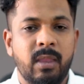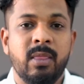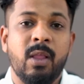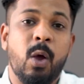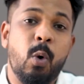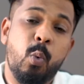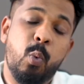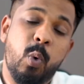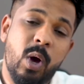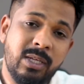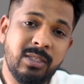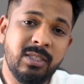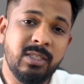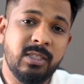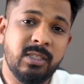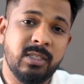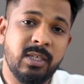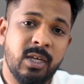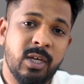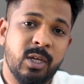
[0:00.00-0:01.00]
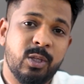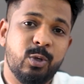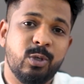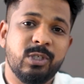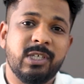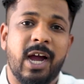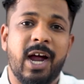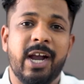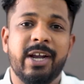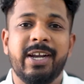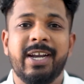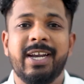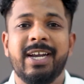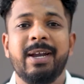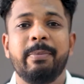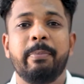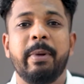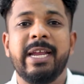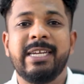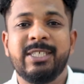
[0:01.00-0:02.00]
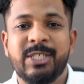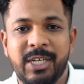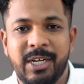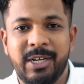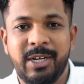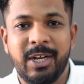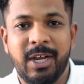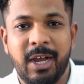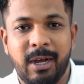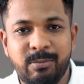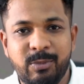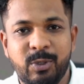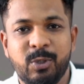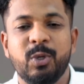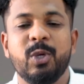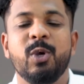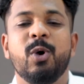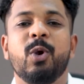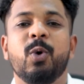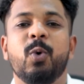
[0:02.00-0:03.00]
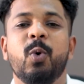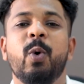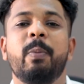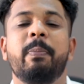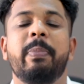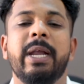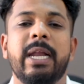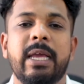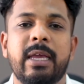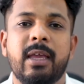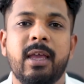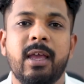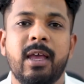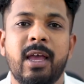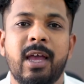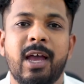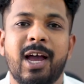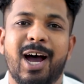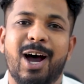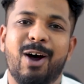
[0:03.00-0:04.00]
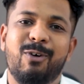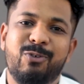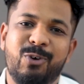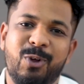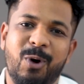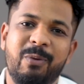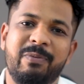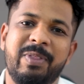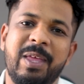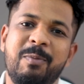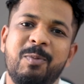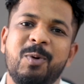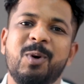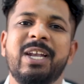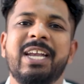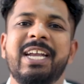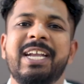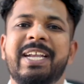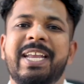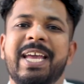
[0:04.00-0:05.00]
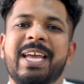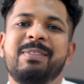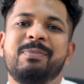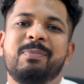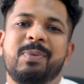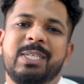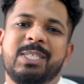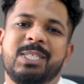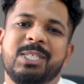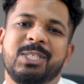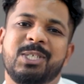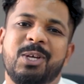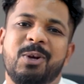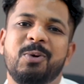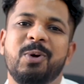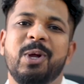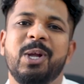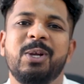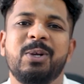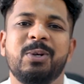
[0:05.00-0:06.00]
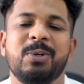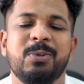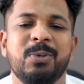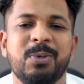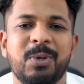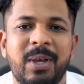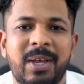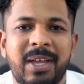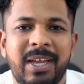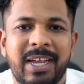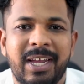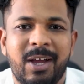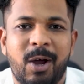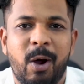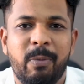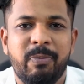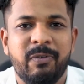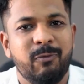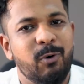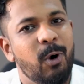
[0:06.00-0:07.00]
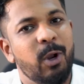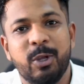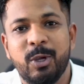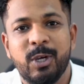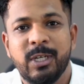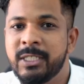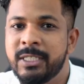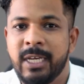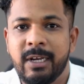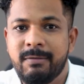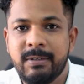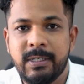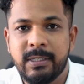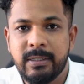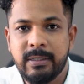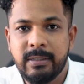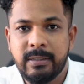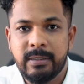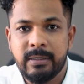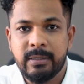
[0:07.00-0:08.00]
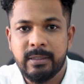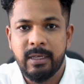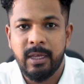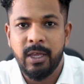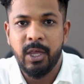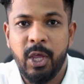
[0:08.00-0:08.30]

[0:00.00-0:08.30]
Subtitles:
Now once those 100 patients come to your OPD, out of them only 10 patients are going to opt for your services.